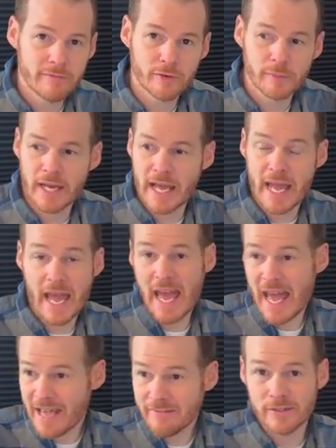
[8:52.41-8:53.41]
for me. I
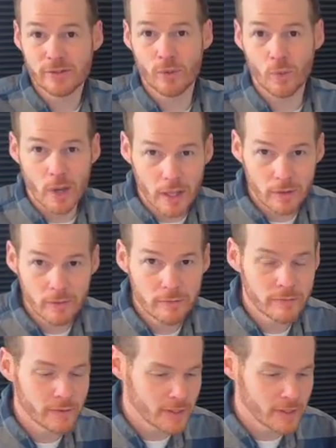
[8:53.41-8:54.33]
have a 12,